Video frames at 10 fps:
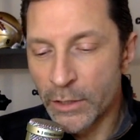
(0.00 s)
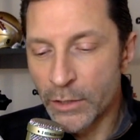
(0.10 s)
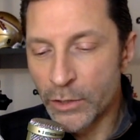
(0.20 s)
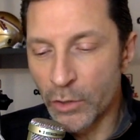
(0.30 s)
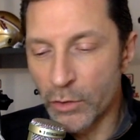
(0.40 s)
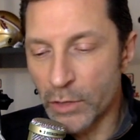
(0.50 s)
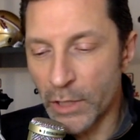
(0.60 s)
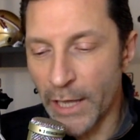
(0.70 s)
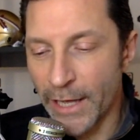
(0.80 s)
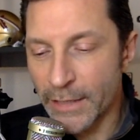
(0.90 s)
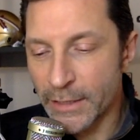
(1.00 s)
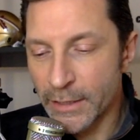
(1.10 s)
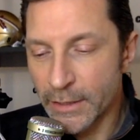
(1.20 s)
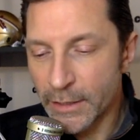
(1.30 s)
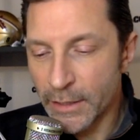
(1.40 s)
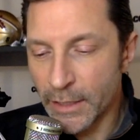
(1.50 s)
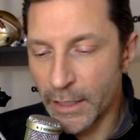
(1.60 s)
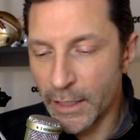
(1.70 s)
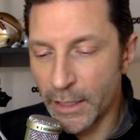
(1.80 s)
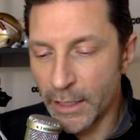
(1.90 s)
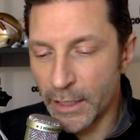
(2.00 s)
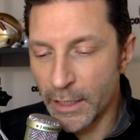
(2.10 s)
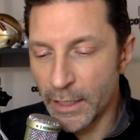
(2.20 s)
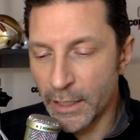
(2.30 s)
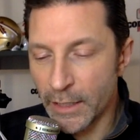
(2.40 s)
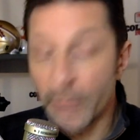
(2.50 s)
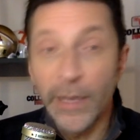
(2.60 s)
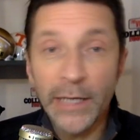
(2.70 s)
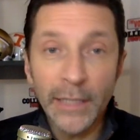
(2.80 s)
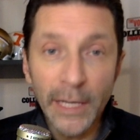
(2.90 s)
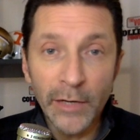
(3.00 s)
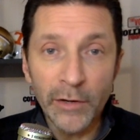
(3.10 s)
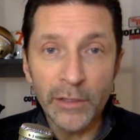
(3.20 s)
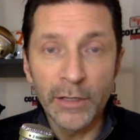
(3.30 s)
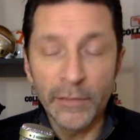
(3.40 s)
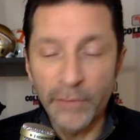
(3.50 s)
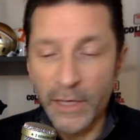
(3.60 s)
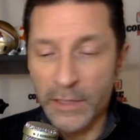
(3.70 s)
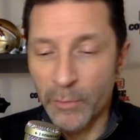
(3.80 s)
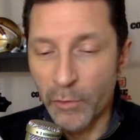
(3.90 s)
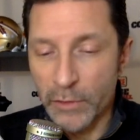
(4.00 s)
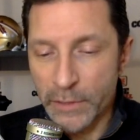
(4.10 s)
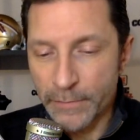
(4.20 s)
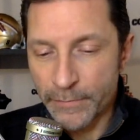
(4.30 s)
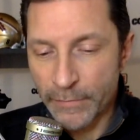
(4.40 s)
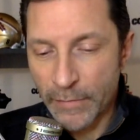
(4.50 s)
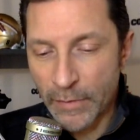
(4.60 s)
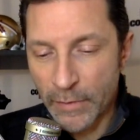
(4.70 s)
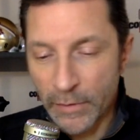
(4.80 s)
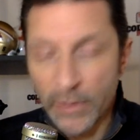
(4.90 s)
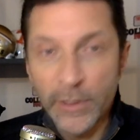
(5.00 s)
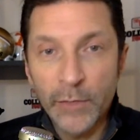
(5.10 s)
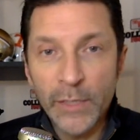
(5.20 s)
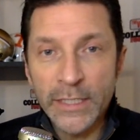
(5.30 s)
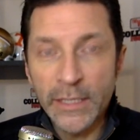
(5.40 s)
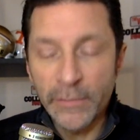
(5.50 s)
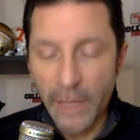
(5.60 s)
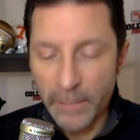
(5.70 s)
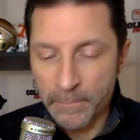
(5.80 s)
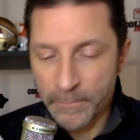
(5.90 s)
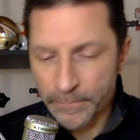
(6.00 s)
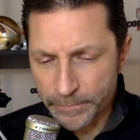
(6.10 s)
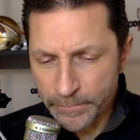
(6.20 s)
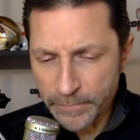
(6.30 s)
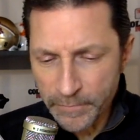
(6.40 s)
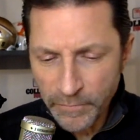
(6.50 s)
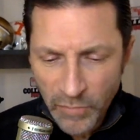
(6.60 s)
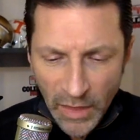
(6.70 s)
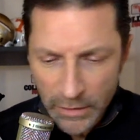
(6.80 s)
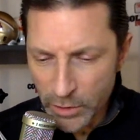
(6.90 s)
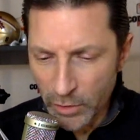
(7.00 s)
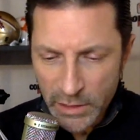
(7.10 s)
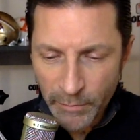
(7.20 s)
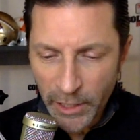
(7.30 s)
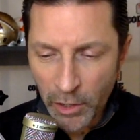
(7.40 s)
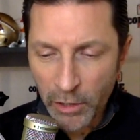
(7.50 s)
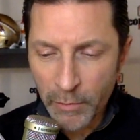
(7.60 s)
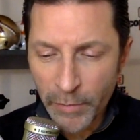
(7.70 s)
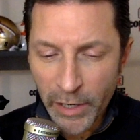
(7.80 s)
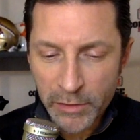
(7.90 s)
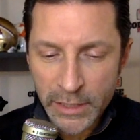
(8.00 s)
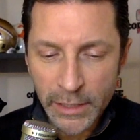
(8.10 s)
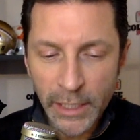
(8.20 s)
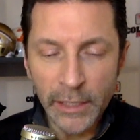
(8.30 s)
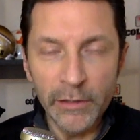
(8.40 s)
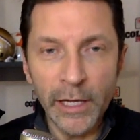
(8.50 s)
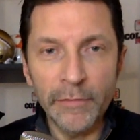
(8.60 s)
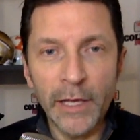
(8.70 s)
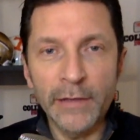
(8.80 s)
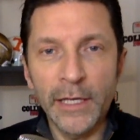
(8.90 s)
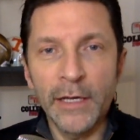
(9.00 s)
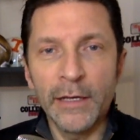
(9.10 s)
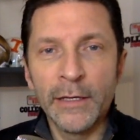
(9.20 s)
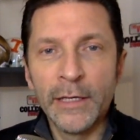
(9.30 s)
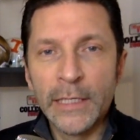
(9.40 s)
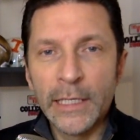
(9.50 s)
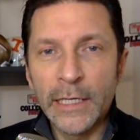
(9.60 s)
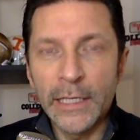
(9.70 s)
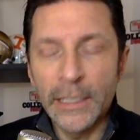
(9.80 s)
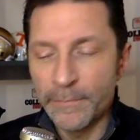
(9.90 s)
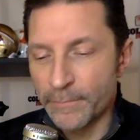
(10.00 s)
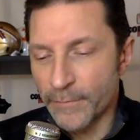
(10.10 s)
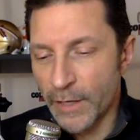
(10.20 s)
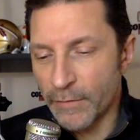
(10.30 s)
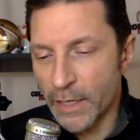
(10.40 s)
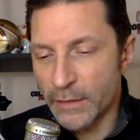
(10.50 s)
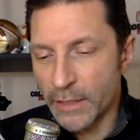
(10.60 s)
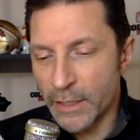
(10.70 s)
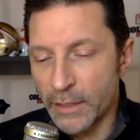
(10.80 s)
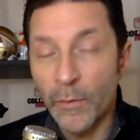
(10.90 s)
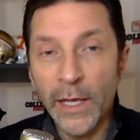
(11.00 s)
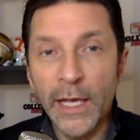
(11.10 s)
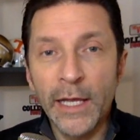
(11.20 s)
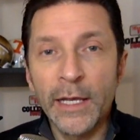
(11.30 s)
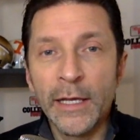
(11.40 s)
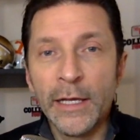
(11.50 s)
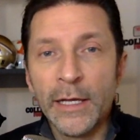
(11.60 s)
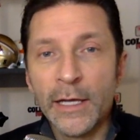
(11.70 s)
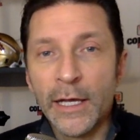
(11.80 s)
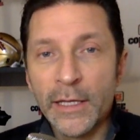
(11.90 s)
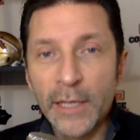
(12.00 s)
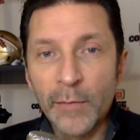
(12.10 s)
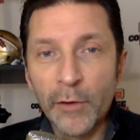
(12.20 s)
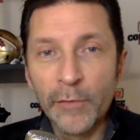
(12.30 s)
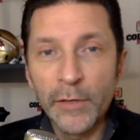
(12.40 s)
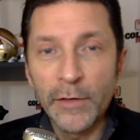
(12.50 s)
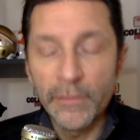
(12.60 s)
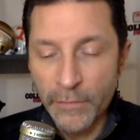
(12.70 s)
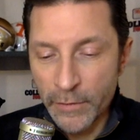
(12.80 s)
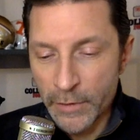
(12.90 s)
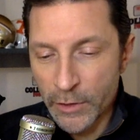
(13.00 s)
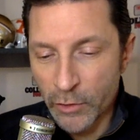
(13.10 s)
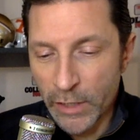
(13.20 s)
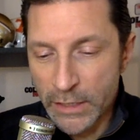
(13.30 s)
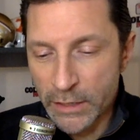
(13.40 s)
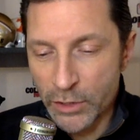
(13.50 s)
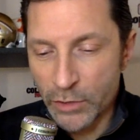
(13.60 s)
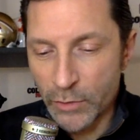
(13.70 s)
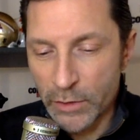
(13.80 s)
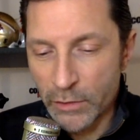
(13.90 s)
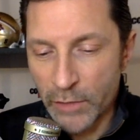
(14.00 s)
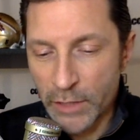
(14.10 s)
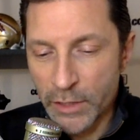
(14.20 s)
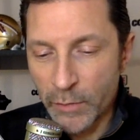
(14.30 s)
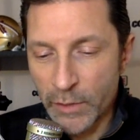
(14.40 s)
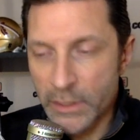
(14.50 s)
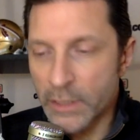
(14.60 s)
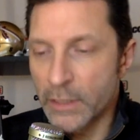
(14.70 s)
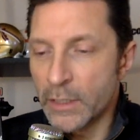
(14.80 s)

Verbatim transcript: Joel Klatt, and Matt Leinart of Fox Sports, U S C fame. So let's make our comparison here, and I've got the, uh, uh, I've got the go-ahead and the approval of Chris to include S D one's